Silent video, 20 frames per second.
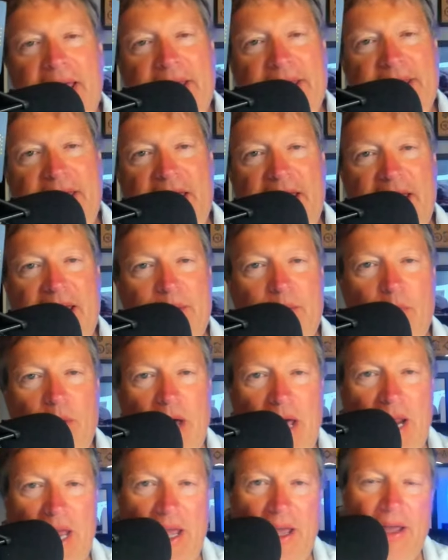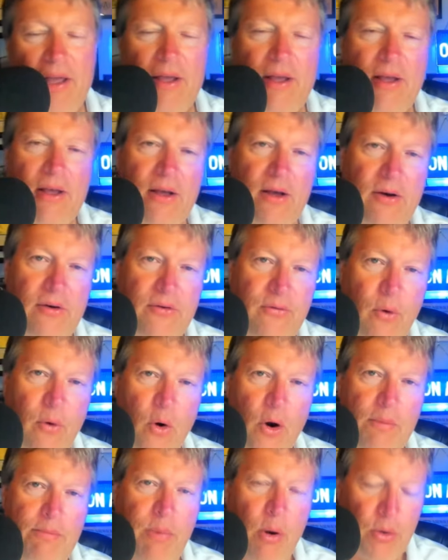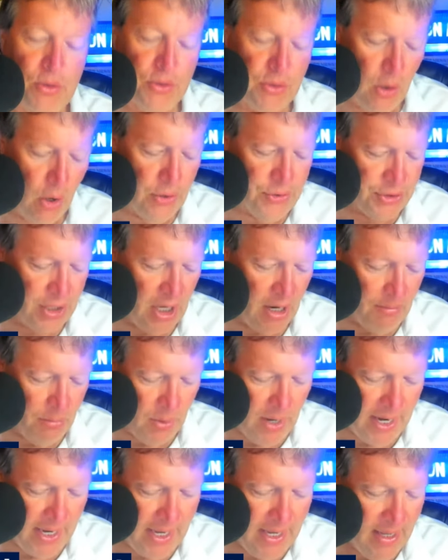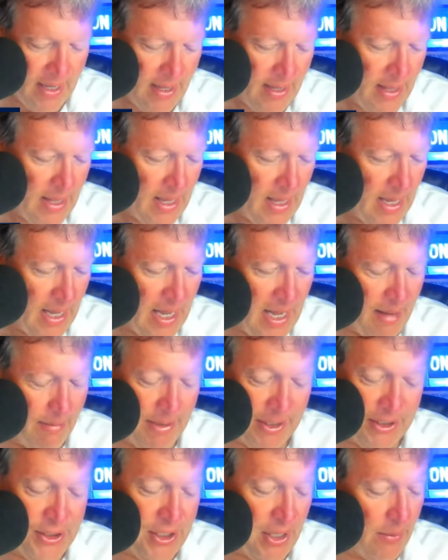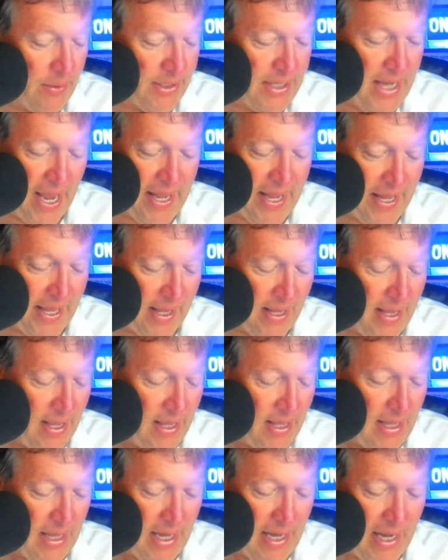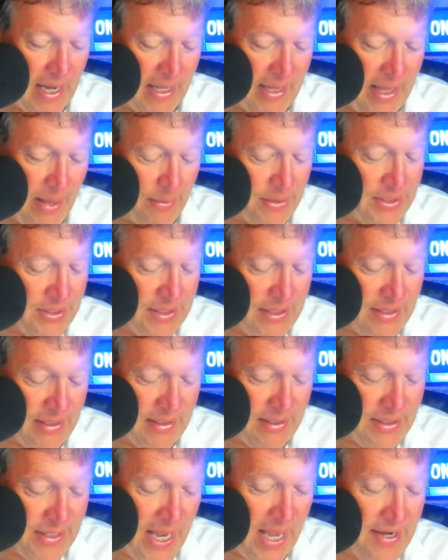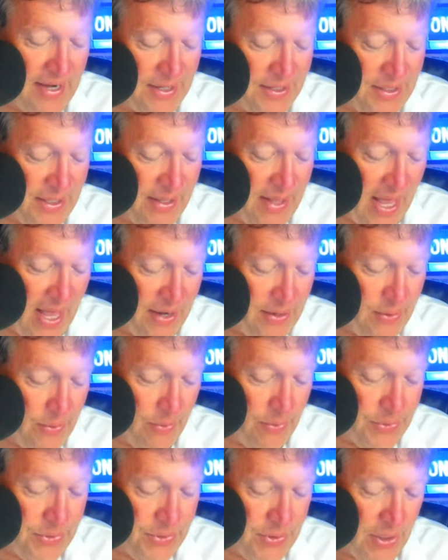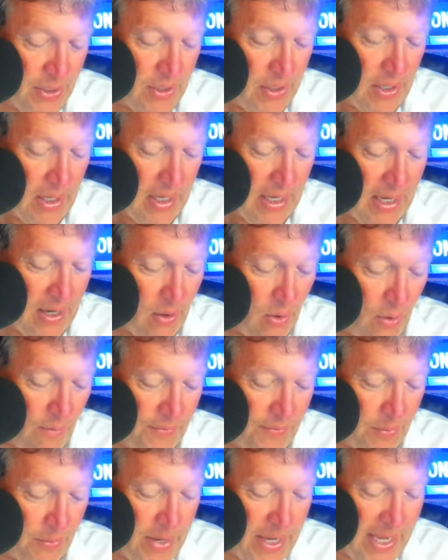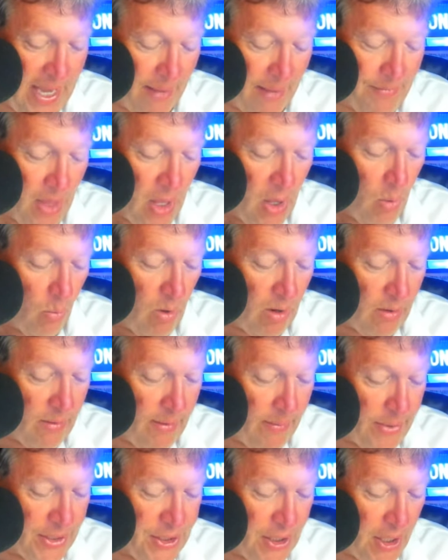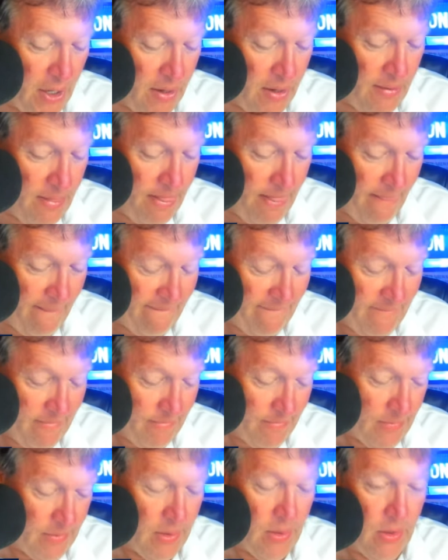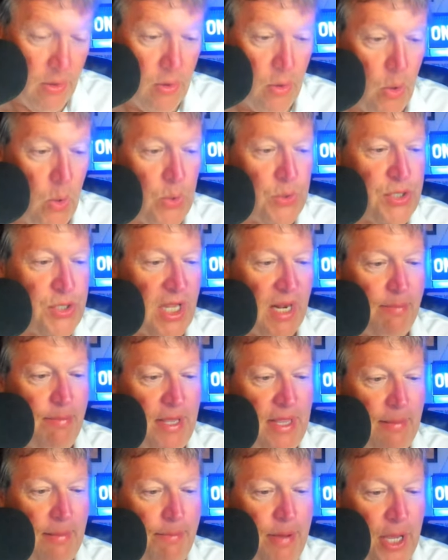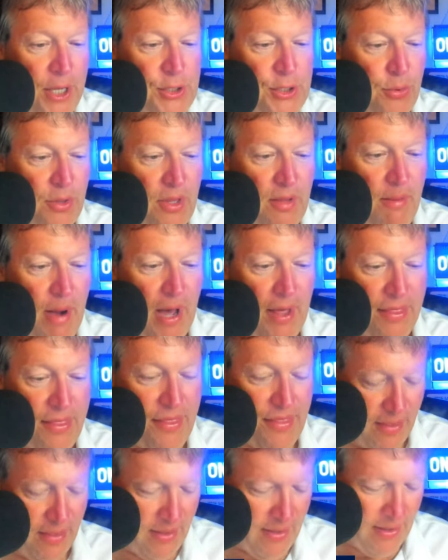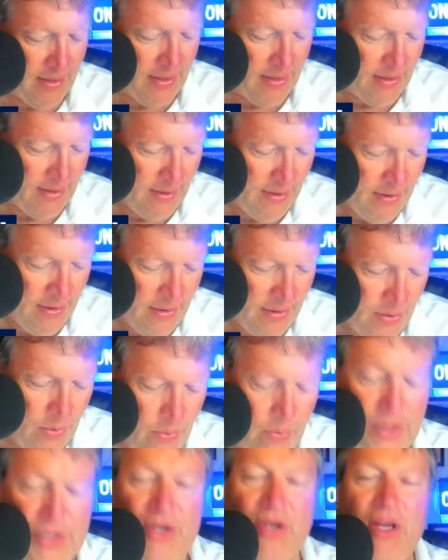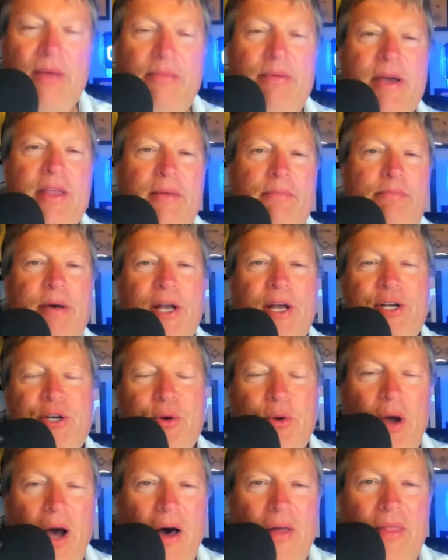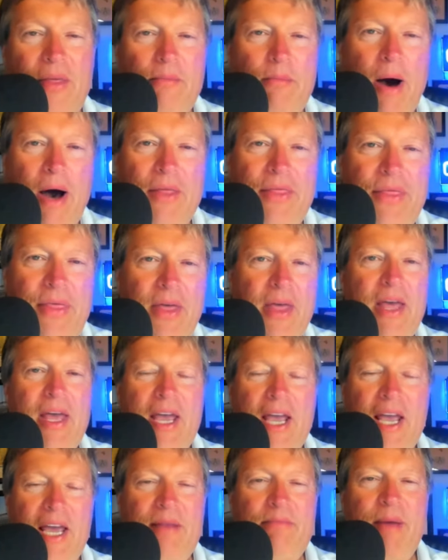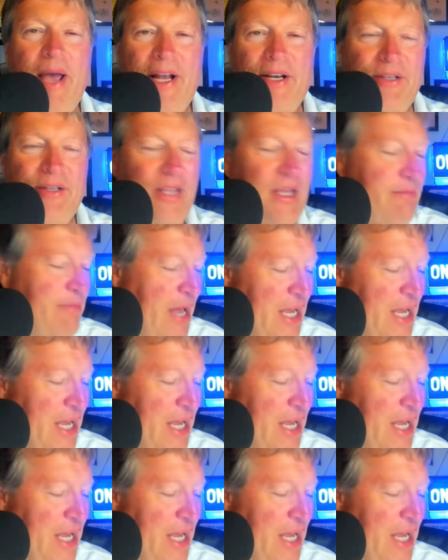and get him ready for post All Star break. Uh, but Jared Koenig, uh, that was sad to see that news uh, over the weekend. When we return, who's going to be the pitcher of the month? Who is going to be the pitcher of the month in Major League